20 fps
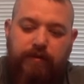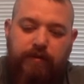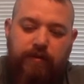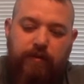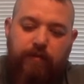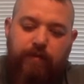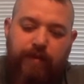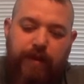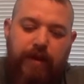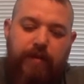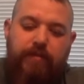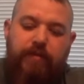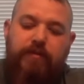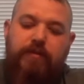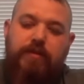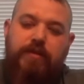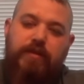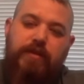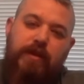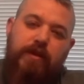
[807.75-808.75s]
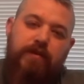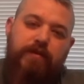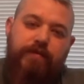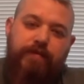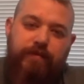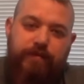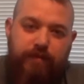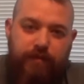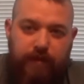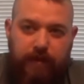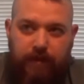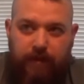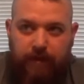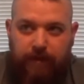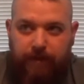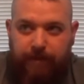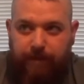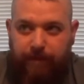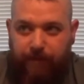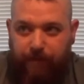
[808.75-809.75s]
Don't buy a bunch of stuff,
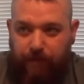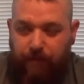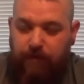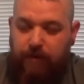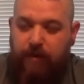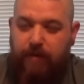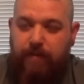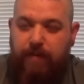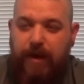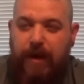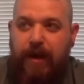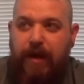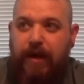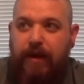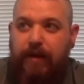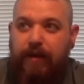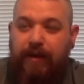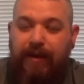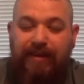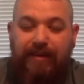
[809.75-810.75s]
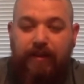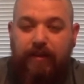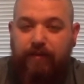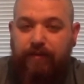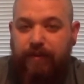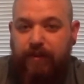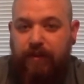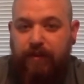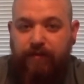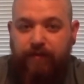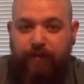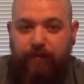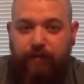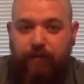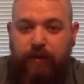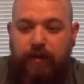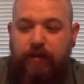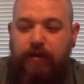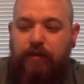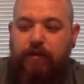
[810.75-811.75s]
throw it in a bag, and leave it there for
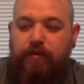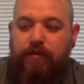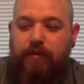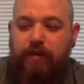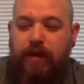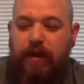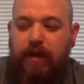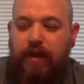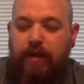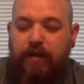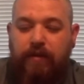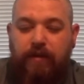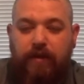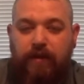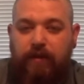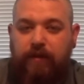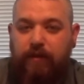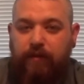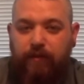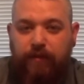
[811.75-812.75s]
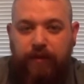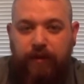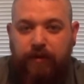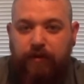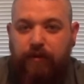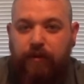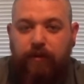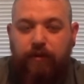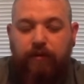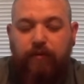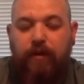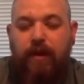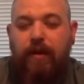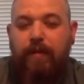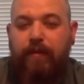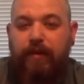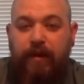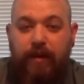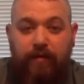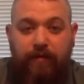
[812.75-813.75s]
3 years and think that when you go to
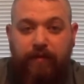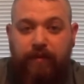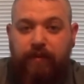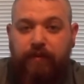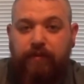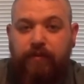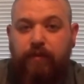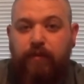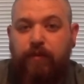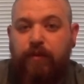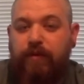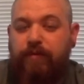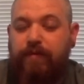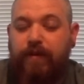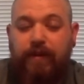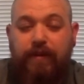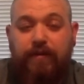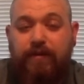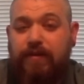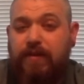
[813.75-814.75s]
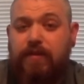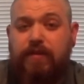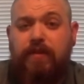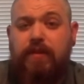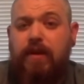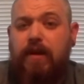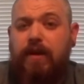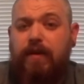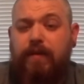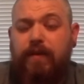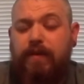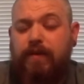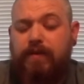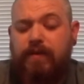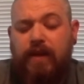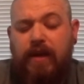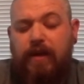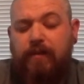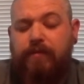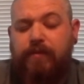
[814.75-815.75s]
grab it, everything's going to work fine, because it's not.
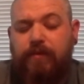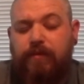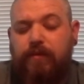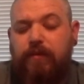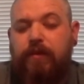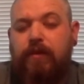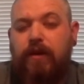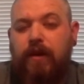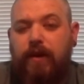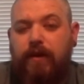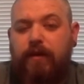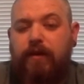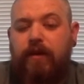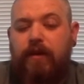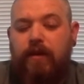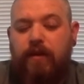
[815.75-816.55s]
It's absolutely not.